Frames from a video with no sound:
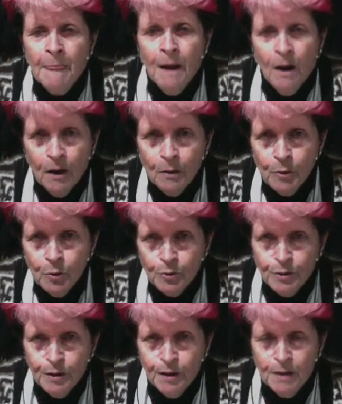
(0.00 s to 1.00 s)
I would
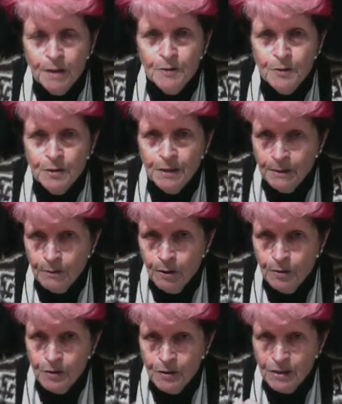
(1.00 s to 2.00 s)
also like to have seen the
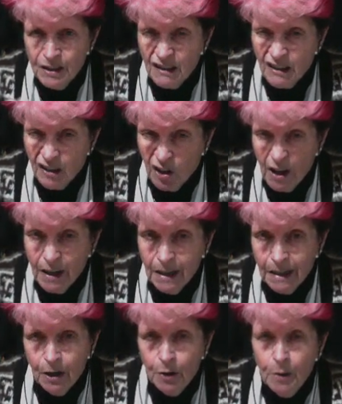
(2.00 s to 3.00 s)
roses just slightly
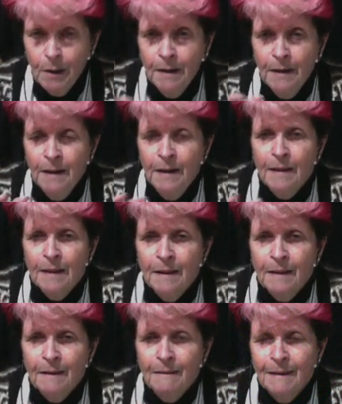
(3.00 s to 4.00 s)
lower
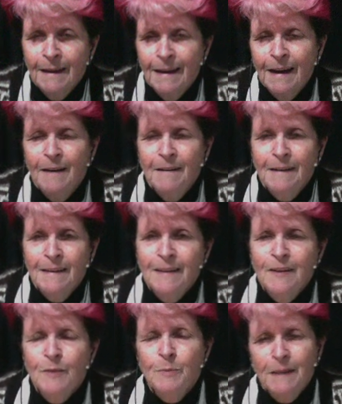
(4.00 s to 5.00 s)
than they are in
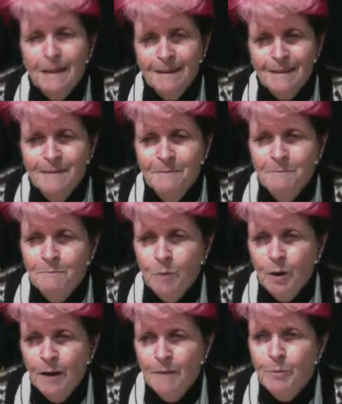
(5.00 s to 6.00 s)
this, but that's
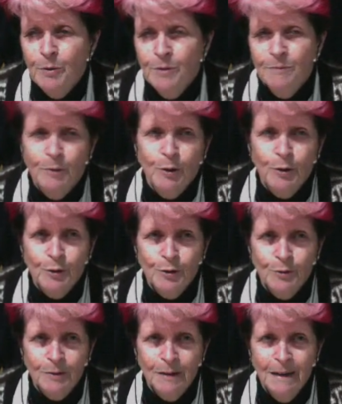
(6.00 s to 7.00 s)
my
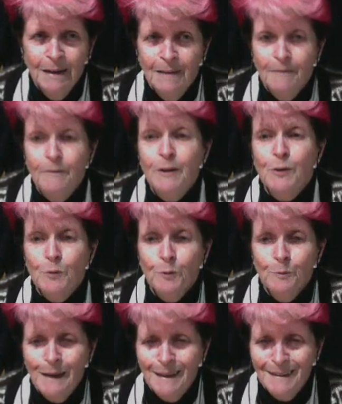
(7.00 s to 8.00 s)
personal visual
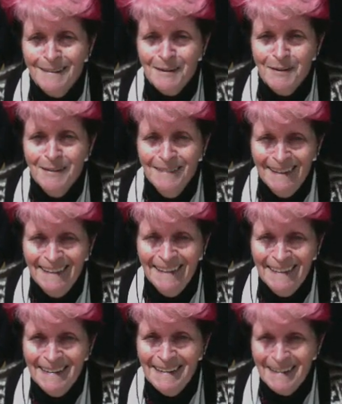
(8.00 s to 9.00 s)
balance
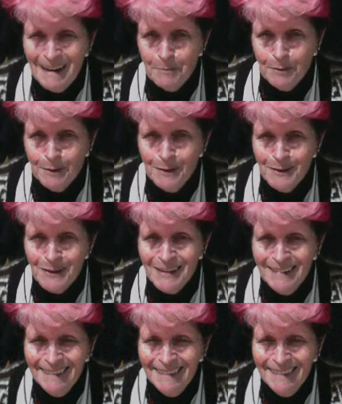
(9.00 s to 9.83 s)
approach.